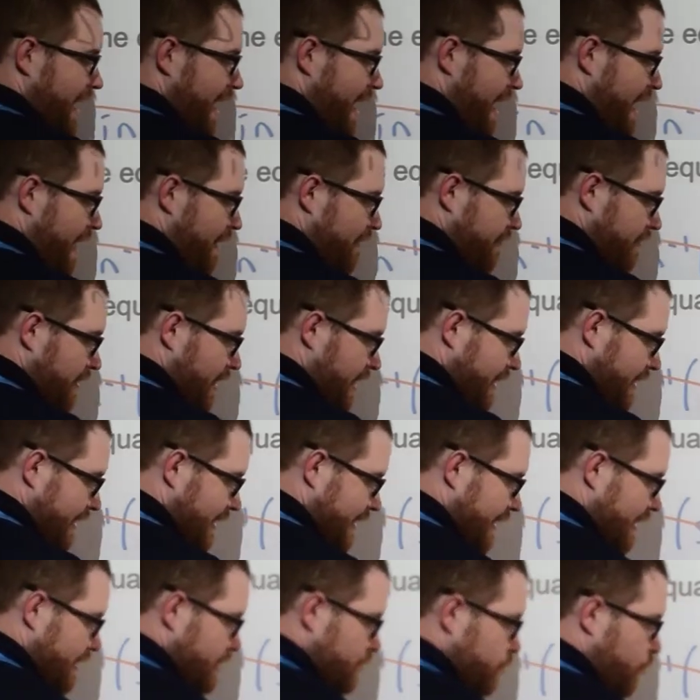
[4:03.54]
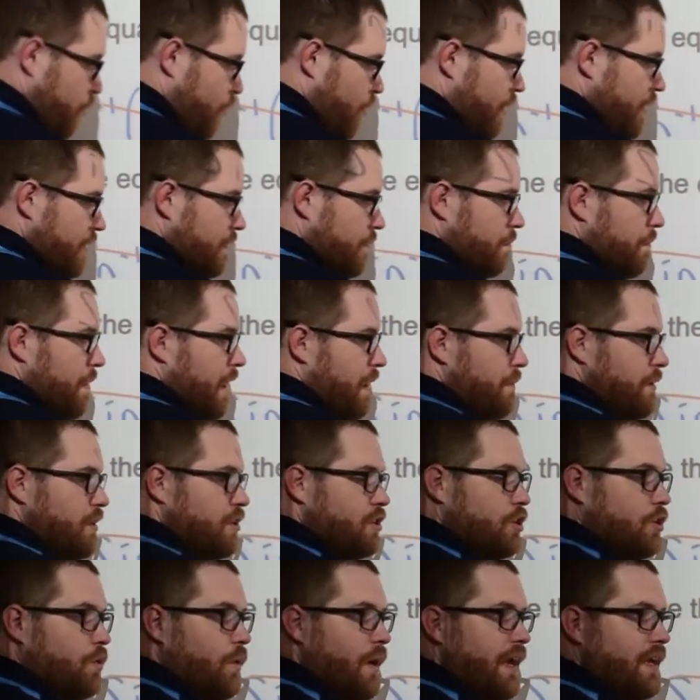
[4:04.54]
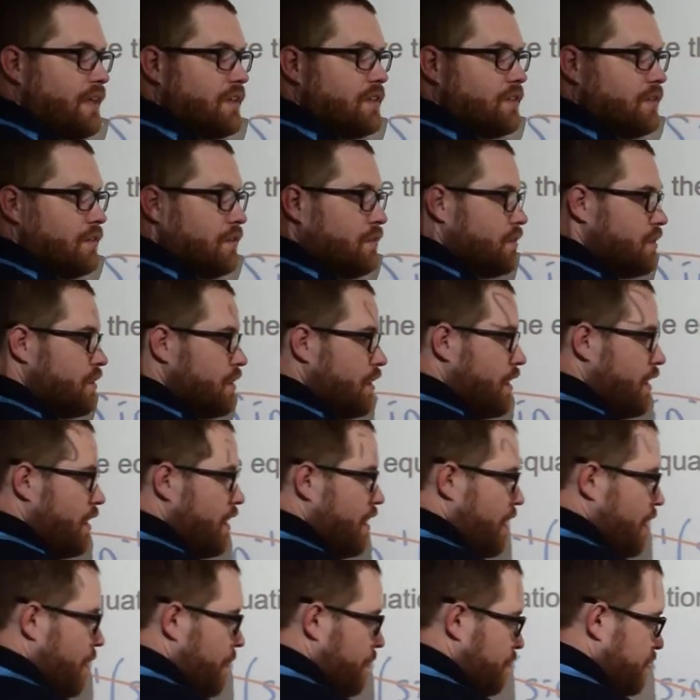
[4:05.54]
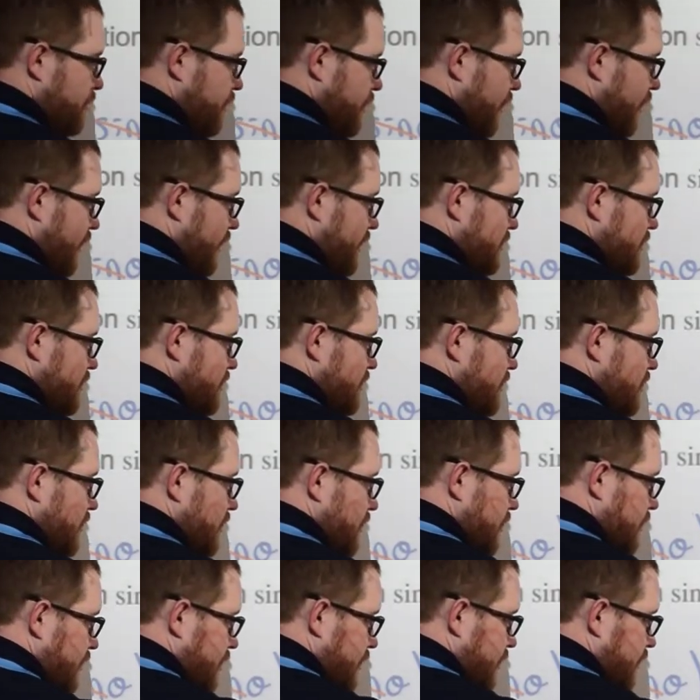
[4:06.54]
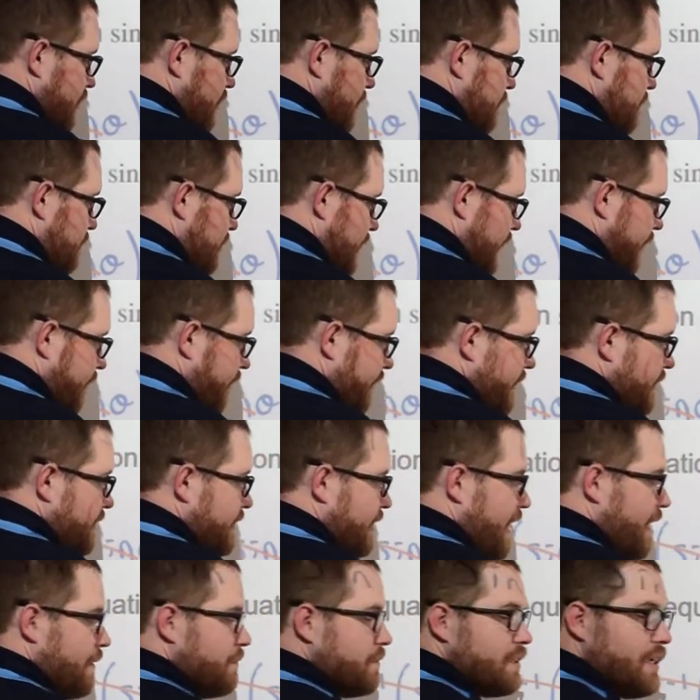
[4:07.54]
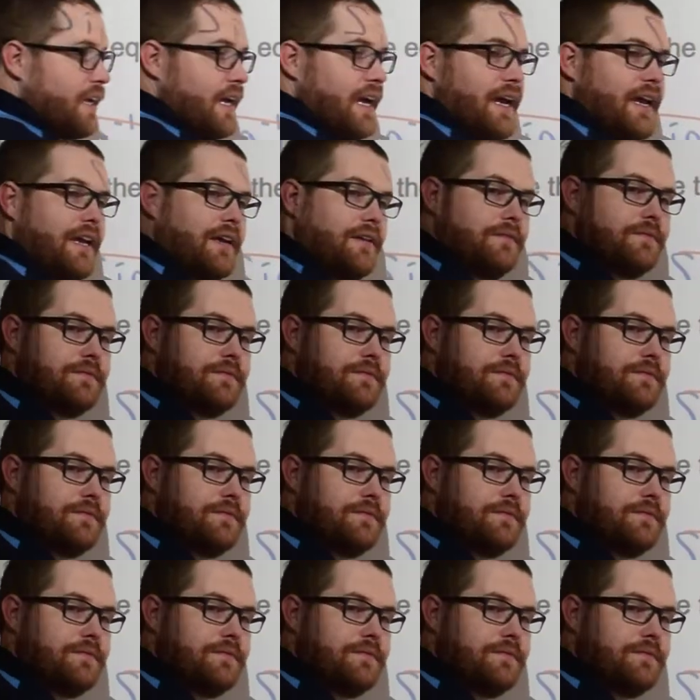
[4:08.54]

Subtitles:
have at least 1, maybe 2 answers, plus the period times k.